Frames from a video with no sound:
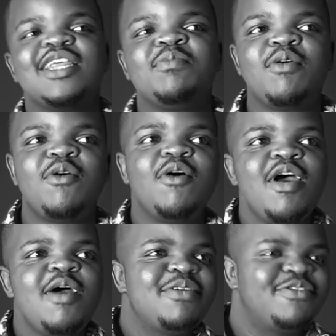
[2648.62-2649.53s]
terrible
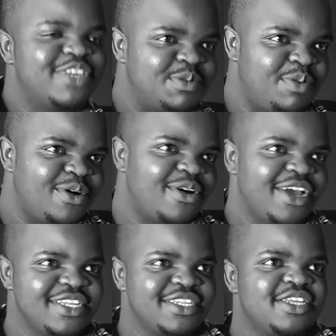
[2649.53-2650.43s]
for Facebook,
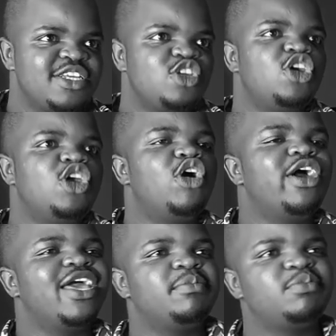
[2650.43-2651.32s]
and you you are
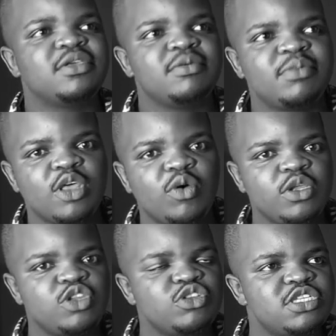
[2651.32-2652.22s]
happy. But then
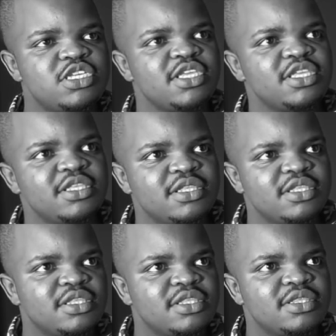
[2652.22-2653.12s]
when you see
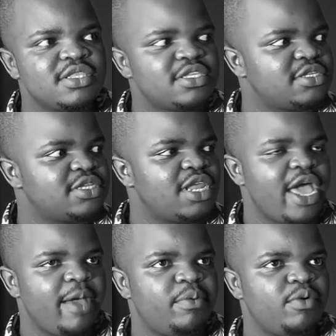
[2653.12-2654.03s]
there's an
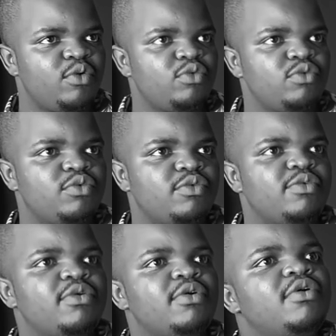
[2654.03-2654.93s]
apple,
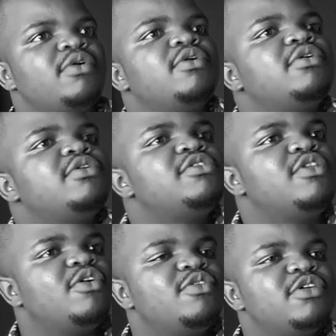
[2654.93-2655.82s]
you
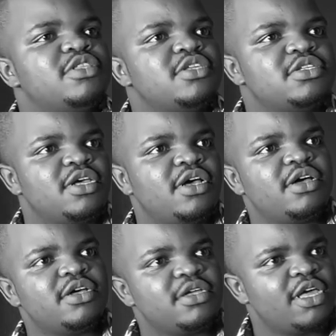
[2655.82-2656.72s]
know, there's a, a,
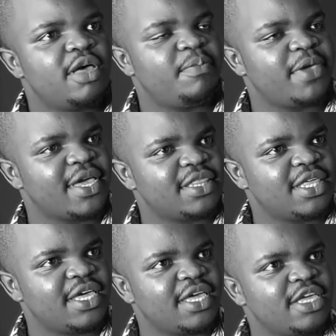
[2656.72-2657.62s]
bigger, thing. a bigger
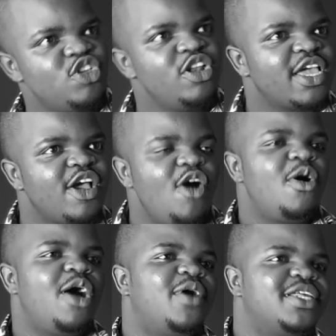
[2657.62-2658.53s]
thing, you're like, oh,
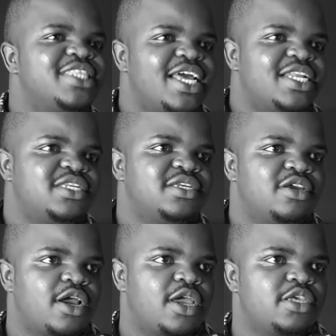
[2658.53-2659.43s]
I want that.
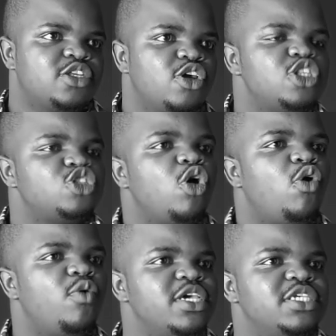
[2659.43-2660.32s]
Okay, so it's
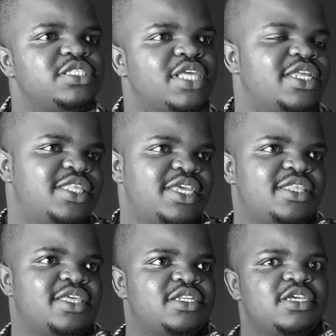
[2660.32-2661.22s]
always that
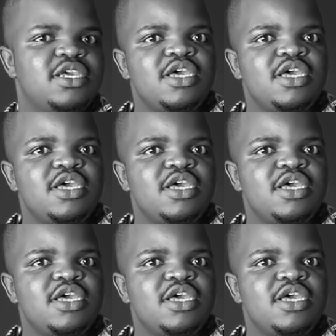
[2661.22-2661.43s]
thing that